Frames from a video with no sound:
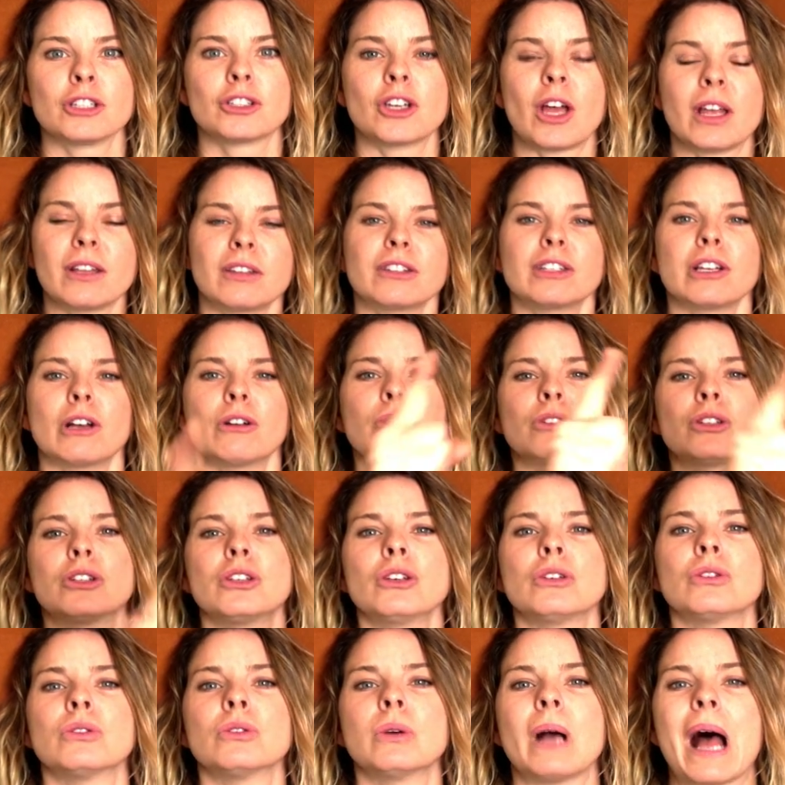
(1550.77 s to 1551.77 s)
just so
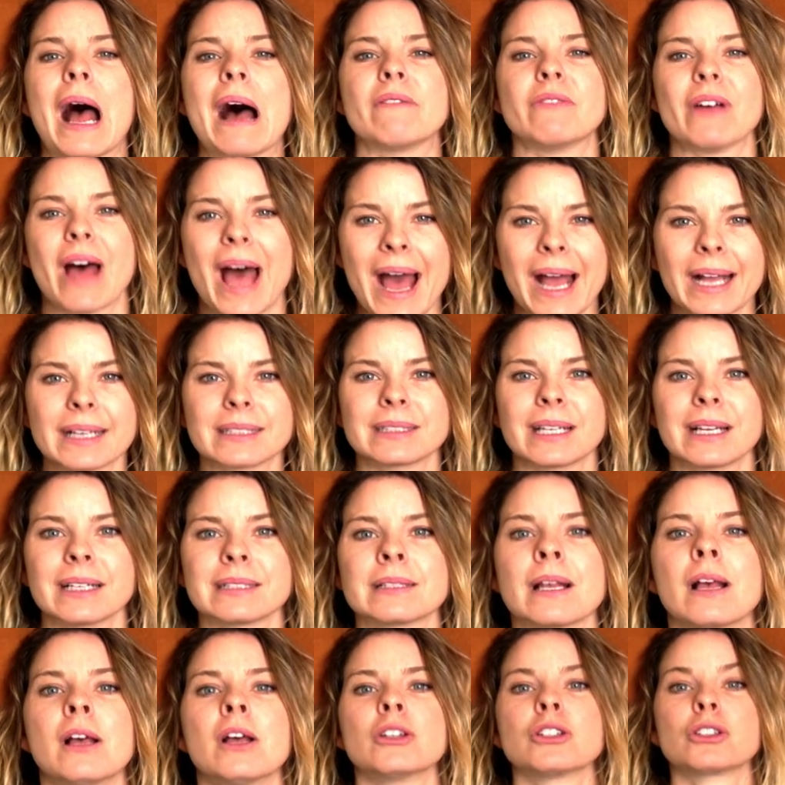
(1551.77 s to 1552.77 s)
you have access